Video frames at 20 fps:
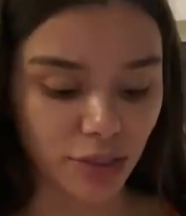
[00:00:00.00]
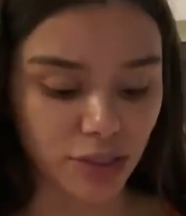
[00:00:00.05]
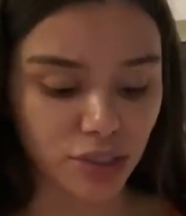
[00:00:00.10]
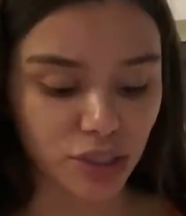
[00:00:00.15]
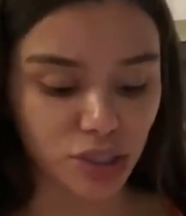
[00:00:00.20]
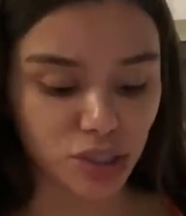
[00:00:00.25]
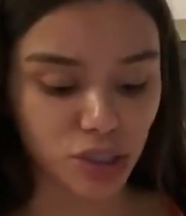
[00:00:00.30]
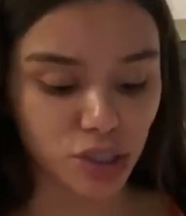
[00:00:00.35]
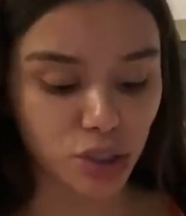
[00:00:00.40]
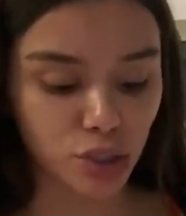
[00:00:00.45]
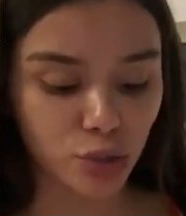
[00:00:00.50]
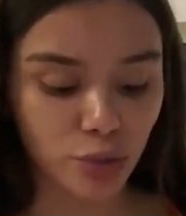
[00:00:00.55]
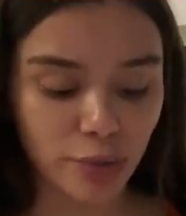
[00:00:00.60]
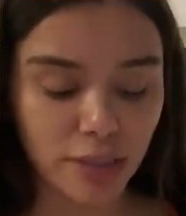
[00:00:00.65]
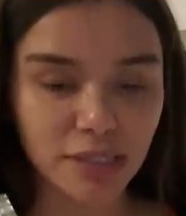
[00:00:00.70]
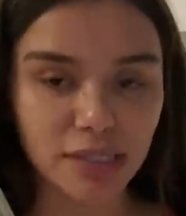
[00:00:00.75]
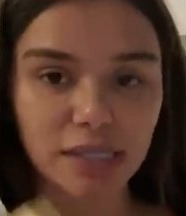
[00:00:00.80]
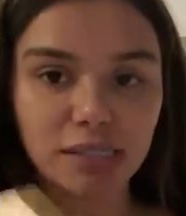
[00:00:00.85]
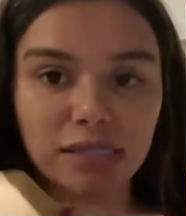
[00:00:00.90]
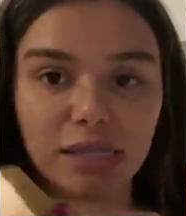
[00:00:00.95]
just two
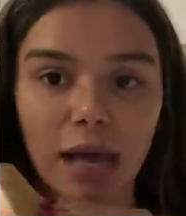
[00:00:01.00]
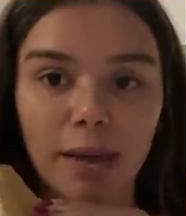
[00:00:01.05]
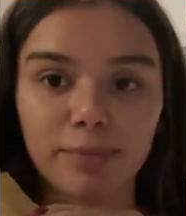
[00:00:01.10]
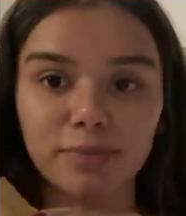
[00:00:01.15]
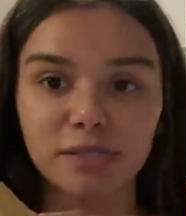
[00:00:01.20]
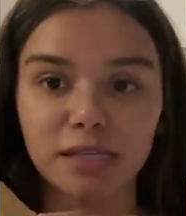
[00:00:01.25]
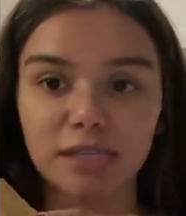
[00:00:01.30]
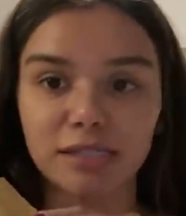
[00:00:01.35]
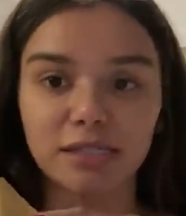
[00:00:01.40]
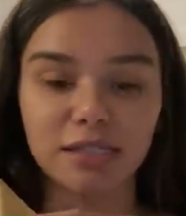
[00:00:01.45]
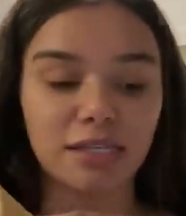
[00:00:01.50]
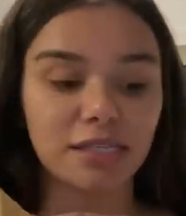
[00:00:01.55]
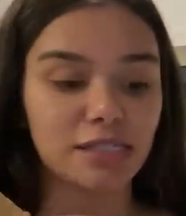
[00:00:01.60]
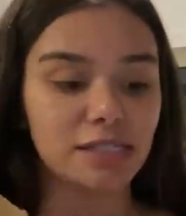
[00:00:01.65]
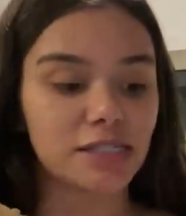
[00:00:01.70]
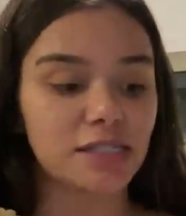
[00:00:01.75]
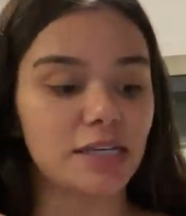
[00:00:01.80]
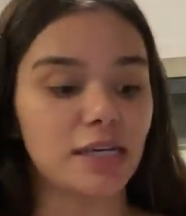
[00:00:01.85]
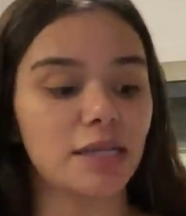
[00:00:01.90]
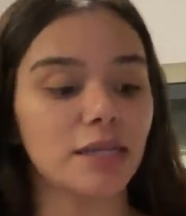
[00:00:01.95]
easy steps. It's this
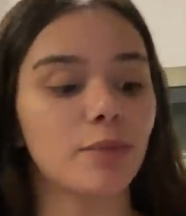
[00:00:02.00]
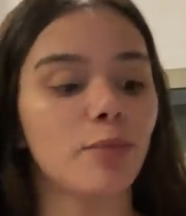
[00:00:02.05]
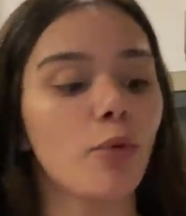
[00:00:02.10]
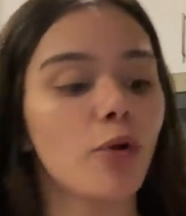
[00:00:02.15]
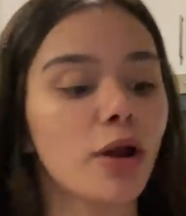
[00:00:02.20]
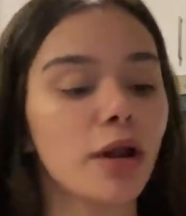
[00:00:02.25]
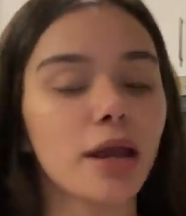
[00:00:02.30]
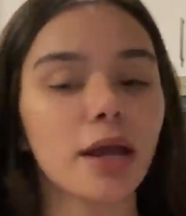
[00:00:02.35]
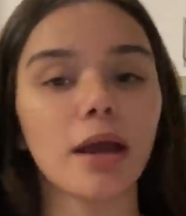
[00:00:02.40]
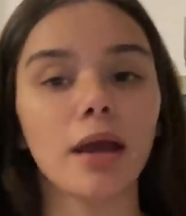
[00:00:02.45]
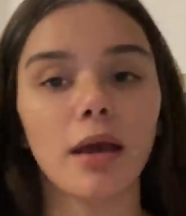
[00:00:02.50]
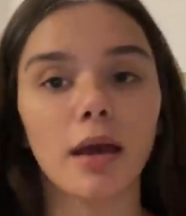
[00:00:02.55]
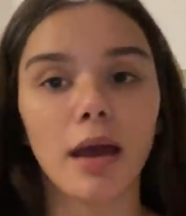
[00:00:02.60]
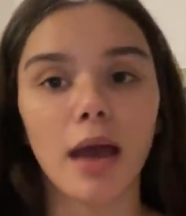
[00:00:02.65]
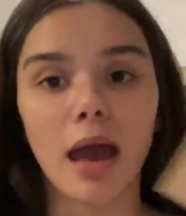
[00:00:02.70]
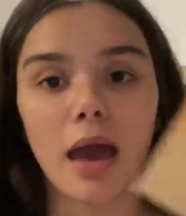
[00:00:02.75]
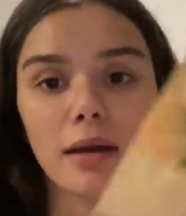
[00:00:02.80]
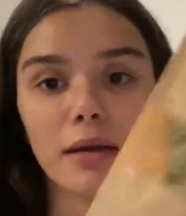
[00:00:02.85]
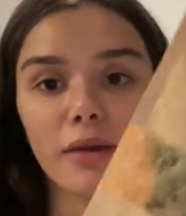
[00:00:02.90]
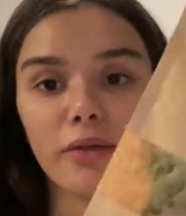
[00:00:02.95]
tea in the morning
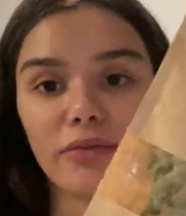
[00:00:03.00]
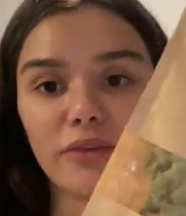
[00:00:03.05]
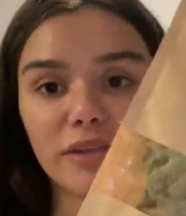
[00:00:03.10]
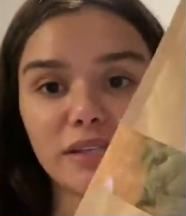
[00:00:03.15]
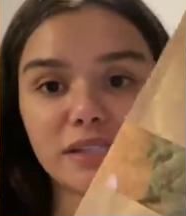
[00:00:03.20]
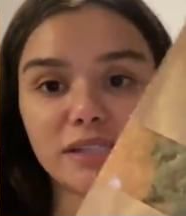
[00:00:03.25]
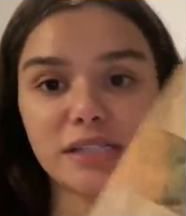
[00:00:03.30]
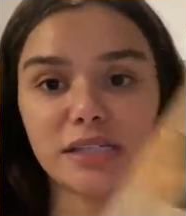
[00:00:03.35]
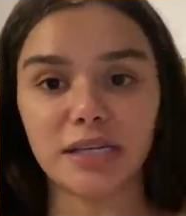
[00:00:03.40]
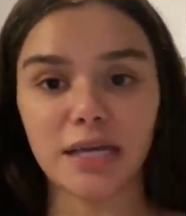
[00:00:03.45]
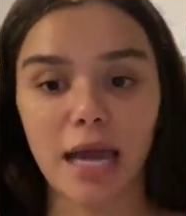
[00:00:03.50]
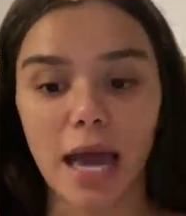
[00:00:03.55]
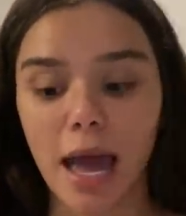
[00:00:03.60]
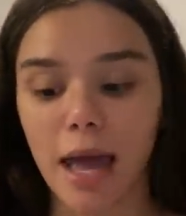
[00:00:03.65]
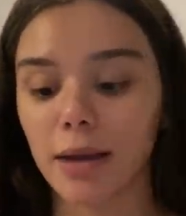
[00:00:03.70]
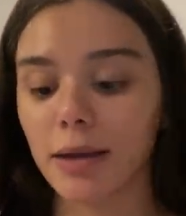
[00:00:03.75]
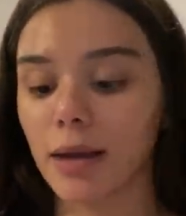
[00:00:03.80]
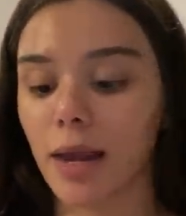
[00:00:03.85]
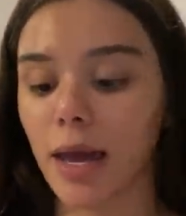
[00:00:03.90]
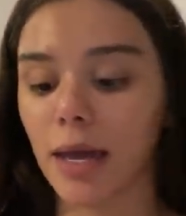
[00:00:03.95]
and this tea
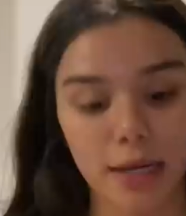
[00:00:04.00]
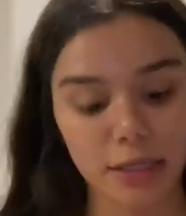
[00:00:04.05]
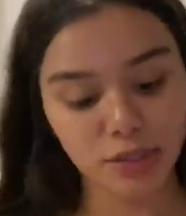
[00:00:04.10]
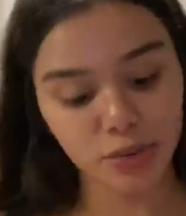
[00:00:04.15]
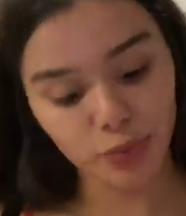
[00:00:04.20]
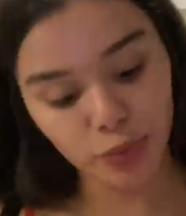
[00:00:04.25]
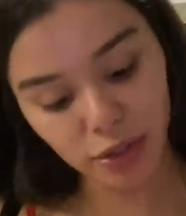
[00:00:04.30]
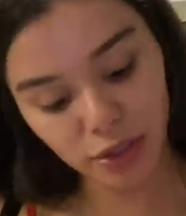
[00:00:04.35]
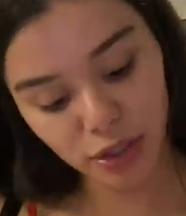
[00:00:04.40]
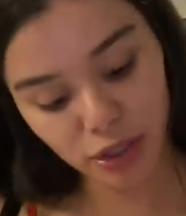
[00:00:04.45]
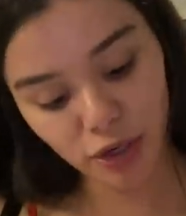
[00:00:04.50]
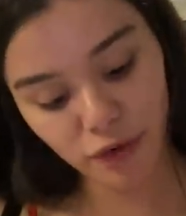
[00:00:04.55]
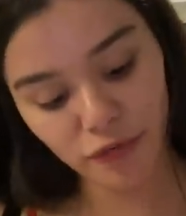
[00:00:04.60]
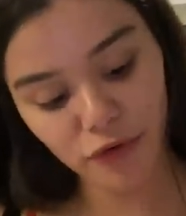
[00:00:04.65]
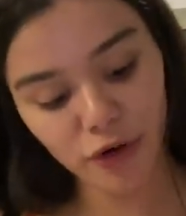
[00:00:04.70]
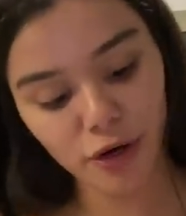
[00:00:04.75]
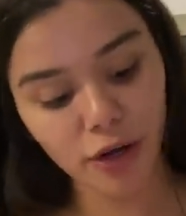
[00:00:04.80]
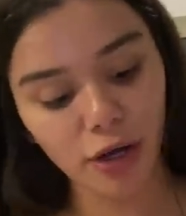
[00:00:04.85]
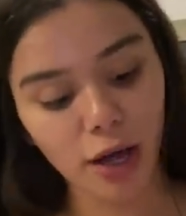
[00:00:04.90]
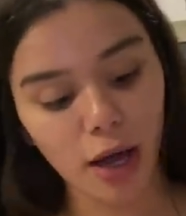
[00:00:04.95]
at night. It's really good for
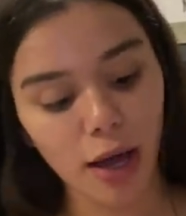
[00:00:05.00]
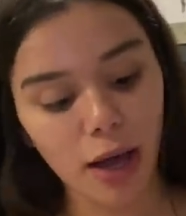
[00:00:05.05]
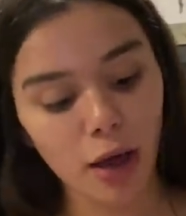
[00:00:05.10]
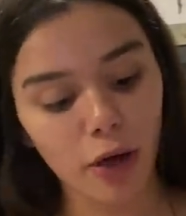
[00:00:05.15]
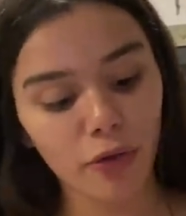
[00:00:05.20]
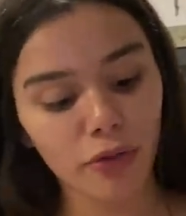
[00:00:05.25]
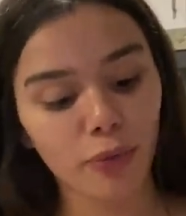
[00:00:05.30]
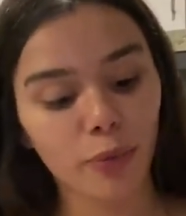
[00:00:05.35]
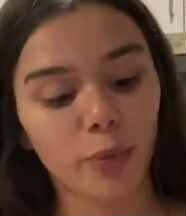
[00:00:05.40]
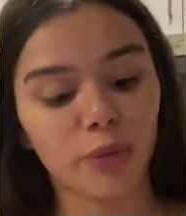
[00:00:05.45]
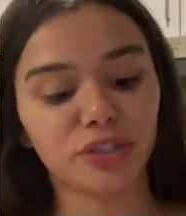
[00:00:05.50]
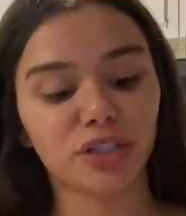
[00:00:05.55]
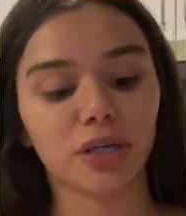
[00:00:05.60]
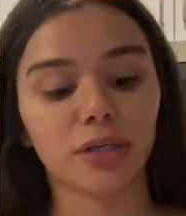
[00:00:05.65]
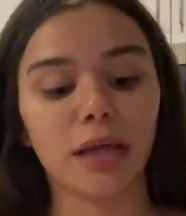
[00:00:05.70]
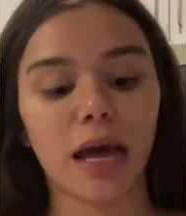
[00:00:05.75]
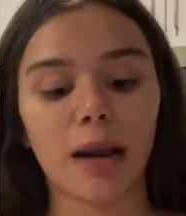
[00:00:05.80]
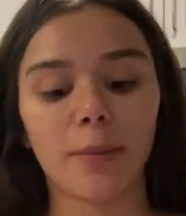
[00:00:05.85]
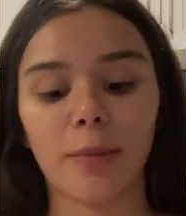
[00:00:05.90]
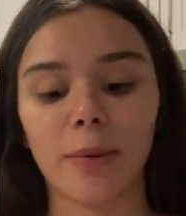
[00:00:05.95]
your gut health, which a
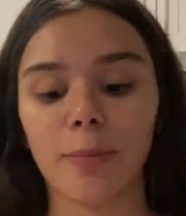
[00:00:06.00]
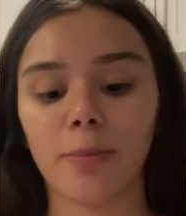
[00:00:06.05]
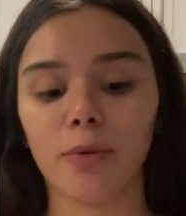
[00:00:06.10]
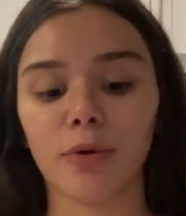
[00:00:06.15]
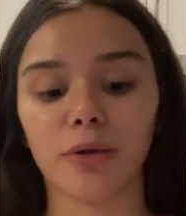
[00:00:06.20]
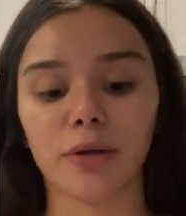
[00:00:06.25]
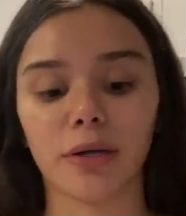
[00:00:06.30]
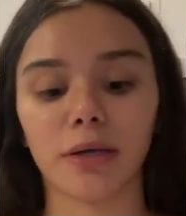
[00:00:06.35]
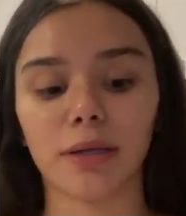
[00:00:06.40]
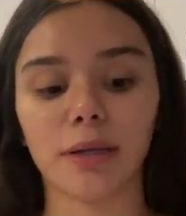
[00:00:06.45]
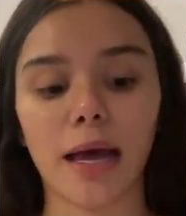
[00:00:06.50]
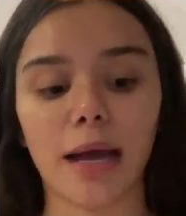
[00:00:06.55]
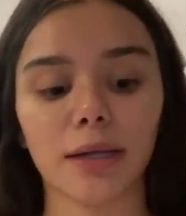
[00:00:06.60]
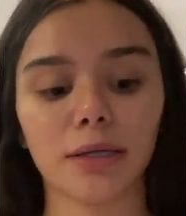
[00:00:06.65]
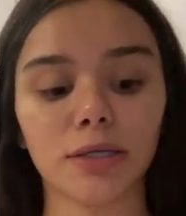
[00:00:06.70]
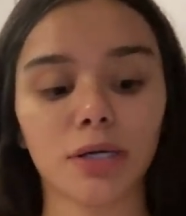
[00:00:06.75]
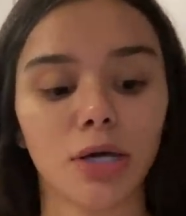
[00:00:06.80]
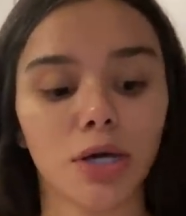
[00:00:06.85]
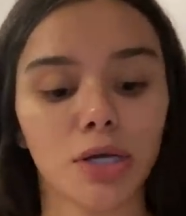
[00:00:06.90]
lot of people neglect.